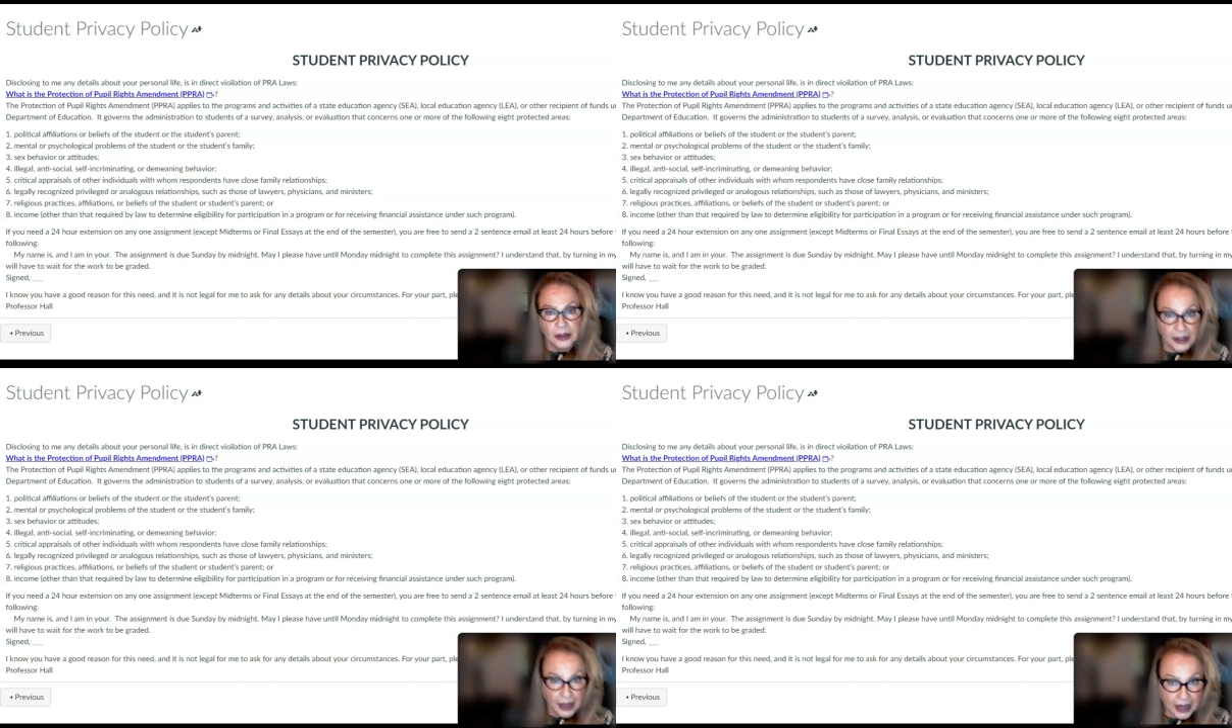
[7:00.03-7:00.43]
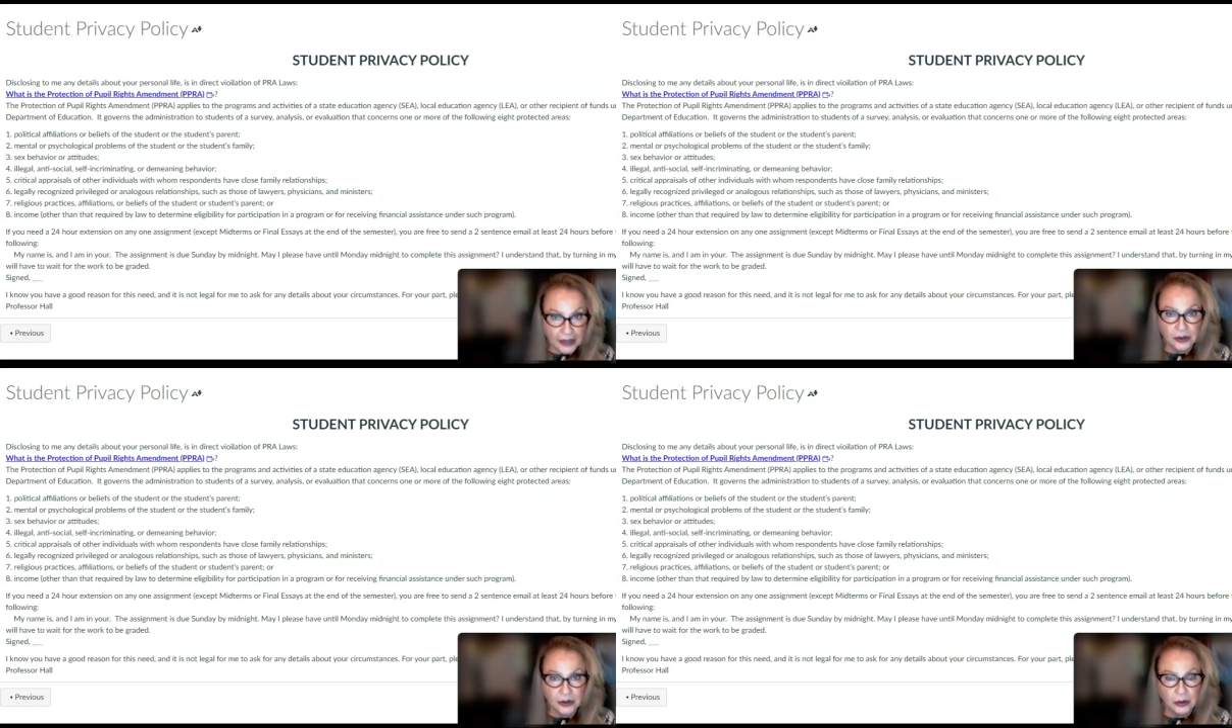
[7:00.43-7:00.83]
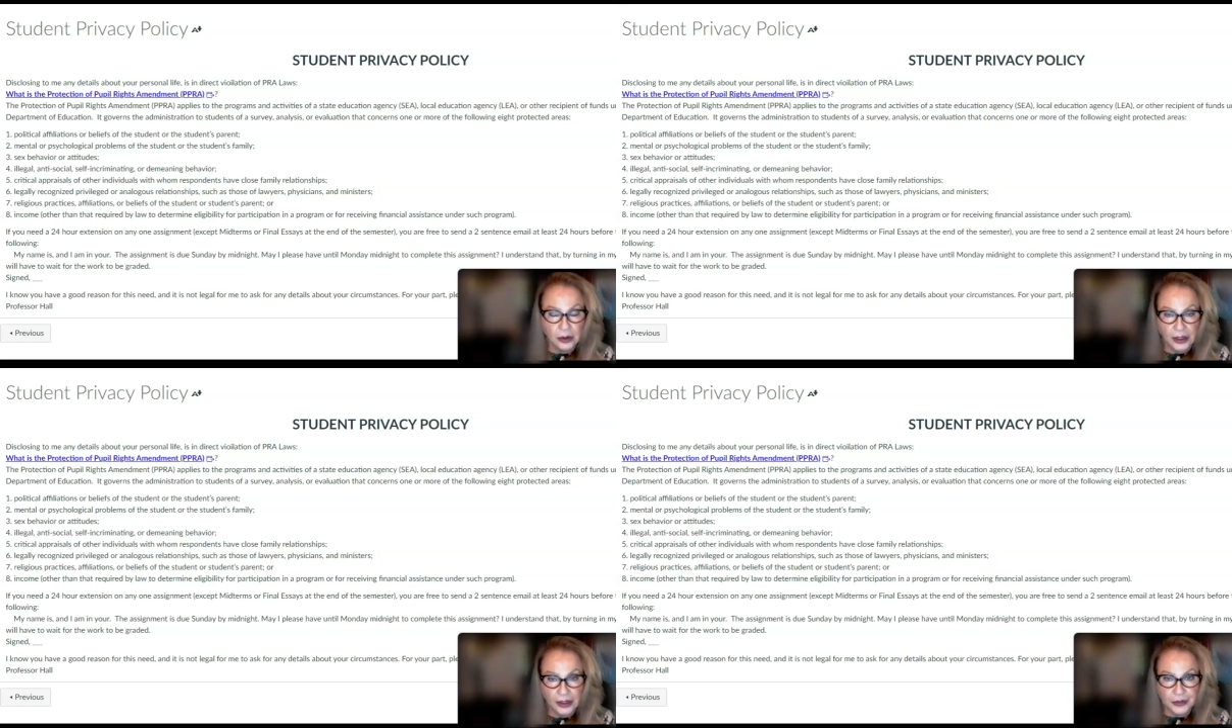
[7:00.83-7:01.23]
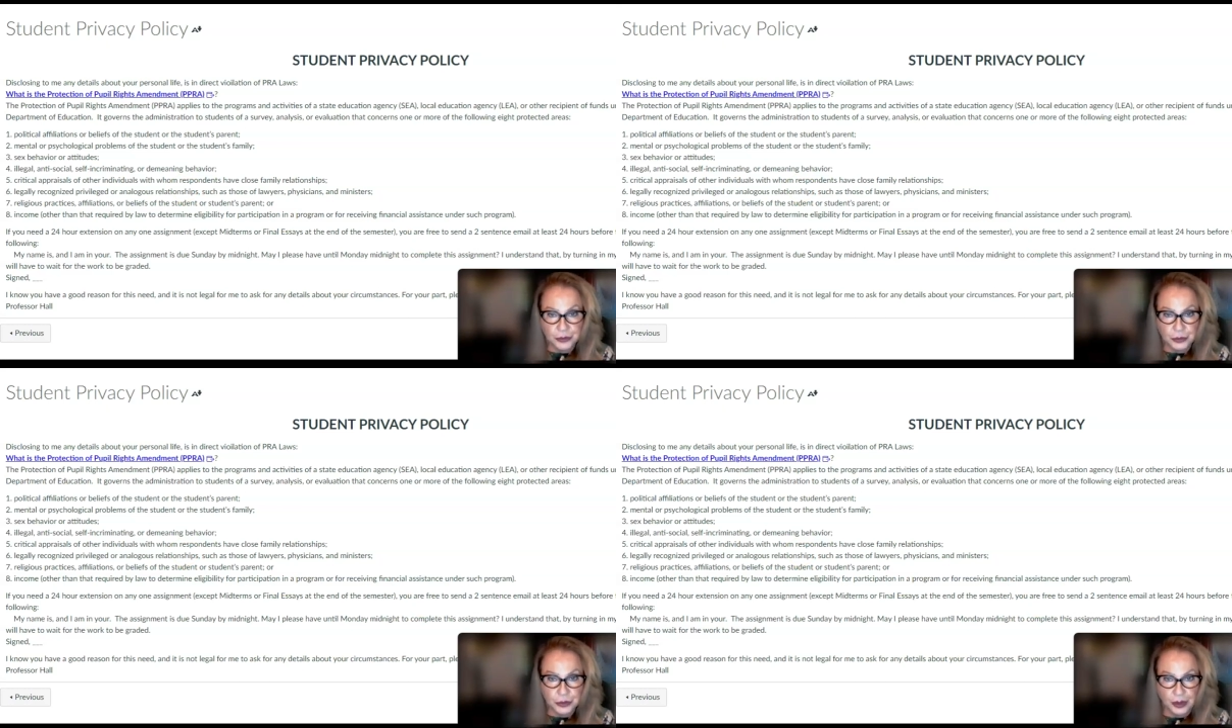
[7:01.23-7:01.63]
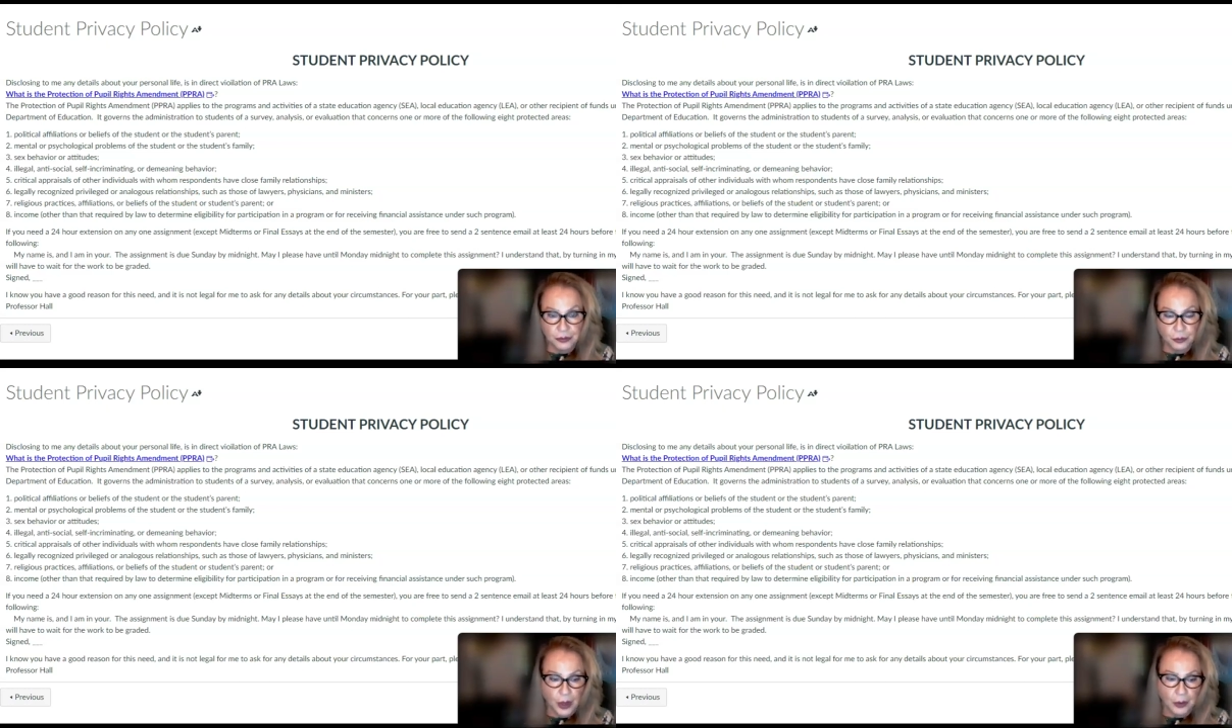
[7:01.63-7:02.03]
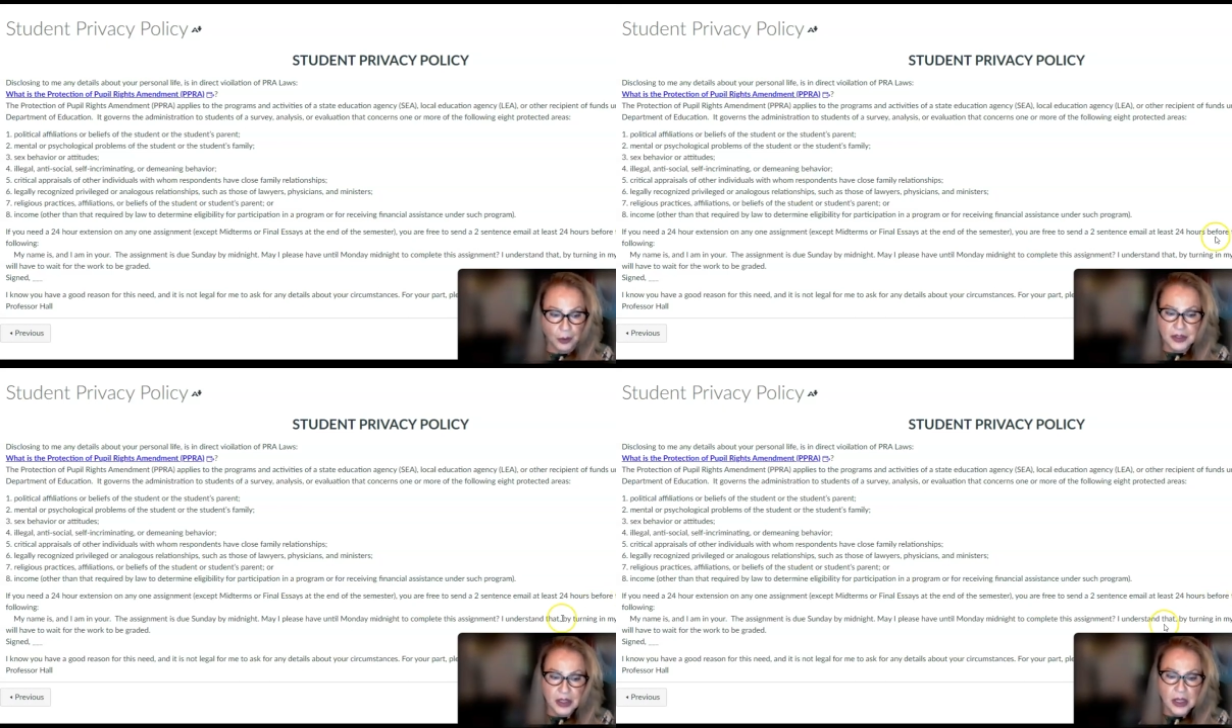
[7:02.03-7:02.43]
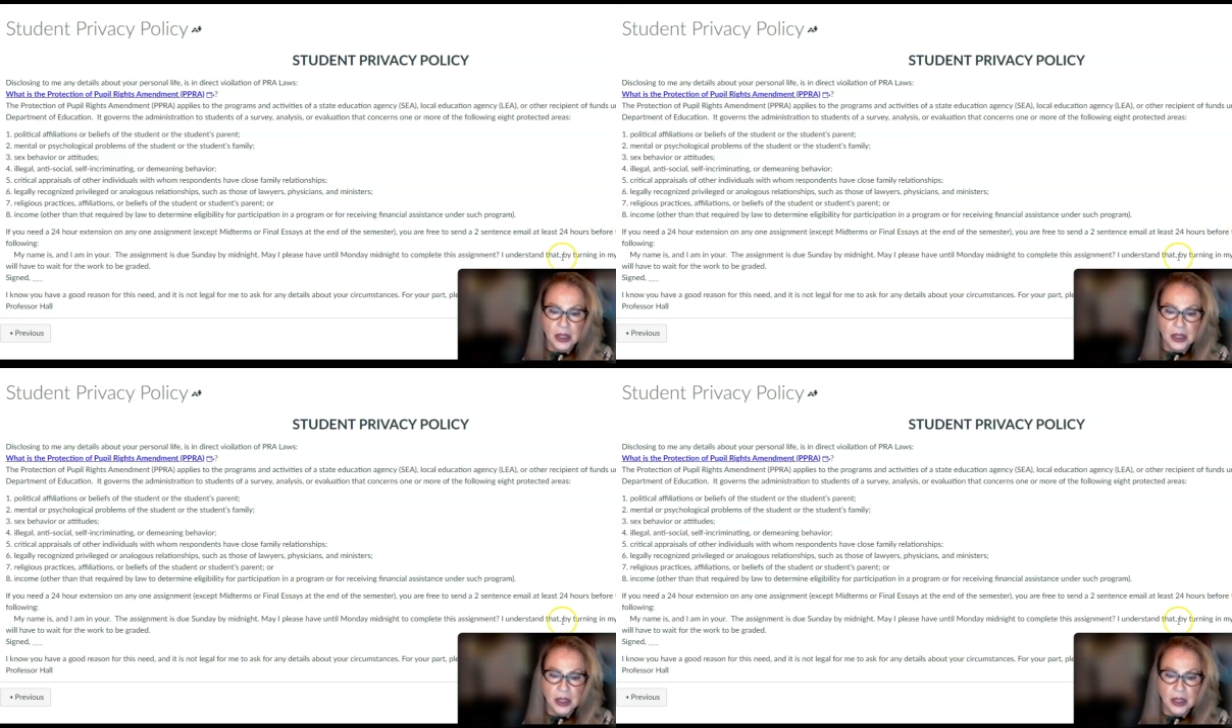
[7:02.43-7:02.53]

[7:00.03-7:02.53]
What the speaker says: handle an extra 24 hours,